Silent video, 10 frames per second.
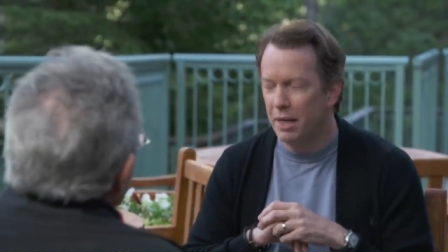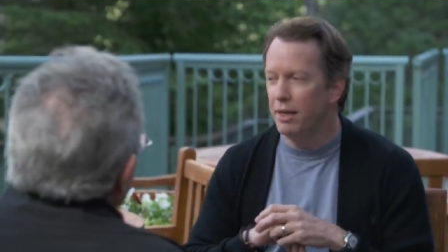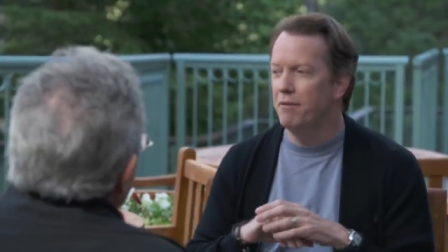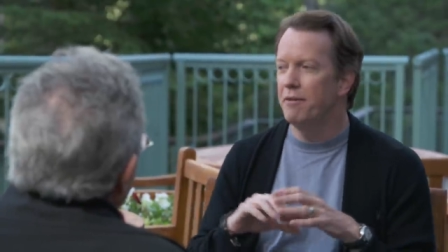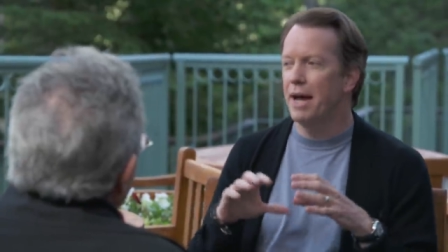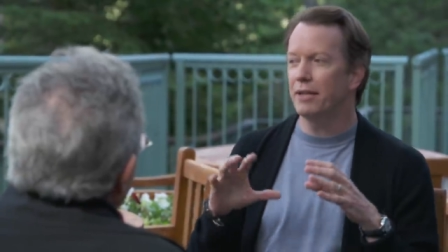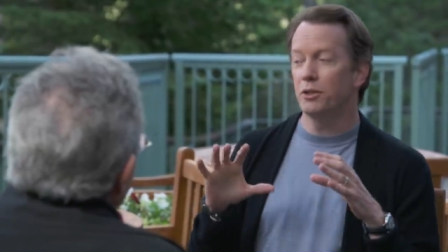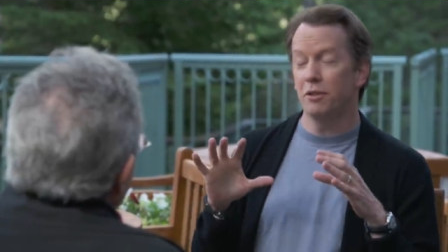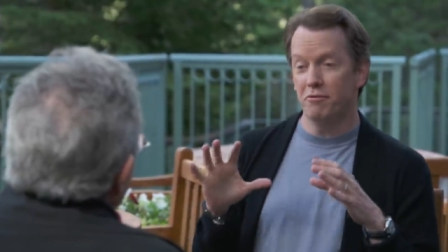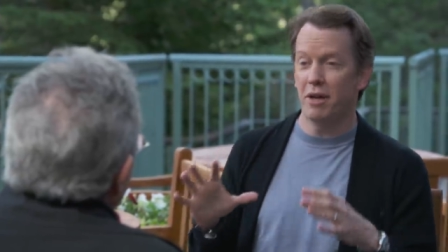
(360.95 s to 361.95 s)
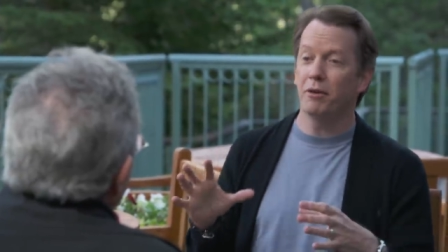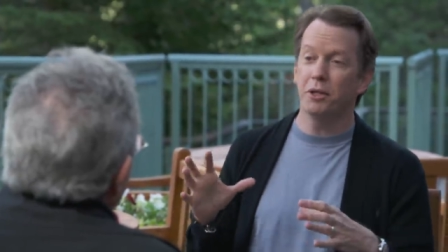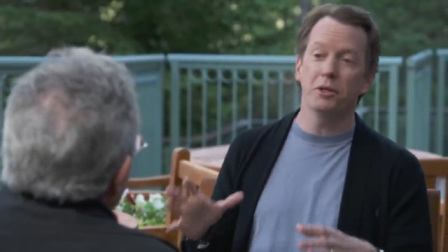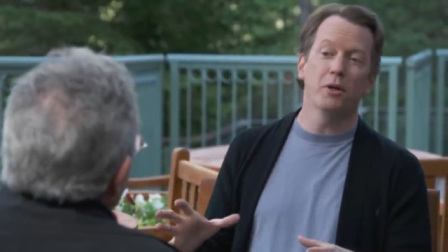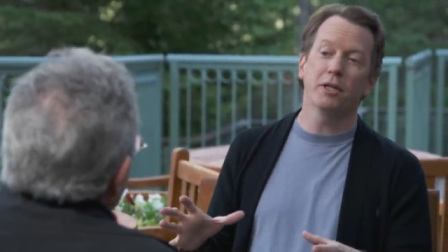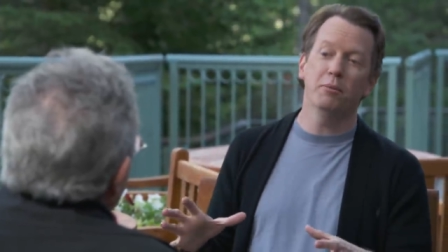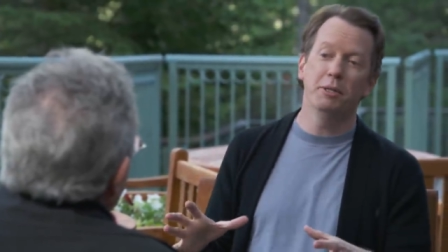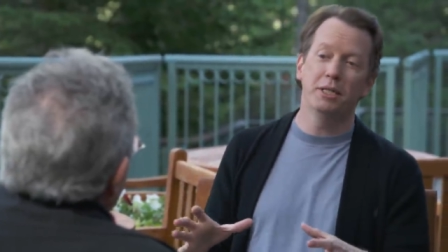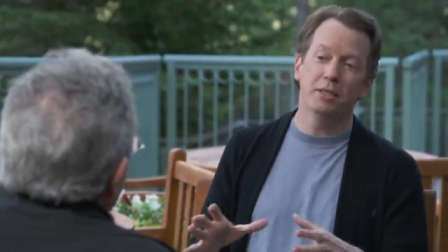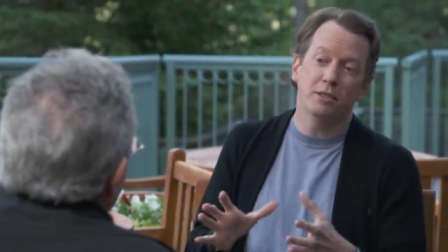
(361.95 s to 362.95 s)
In fact, there's a very good
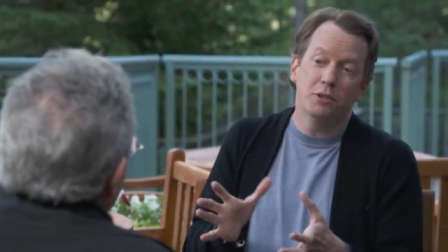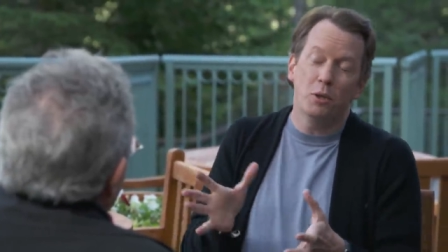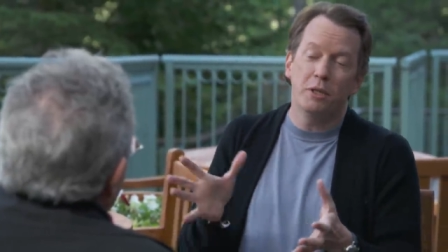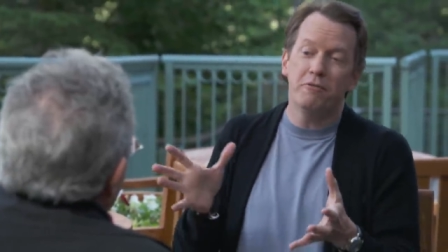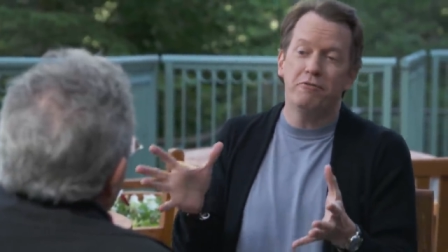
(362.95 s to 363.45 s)
argument that says there's only a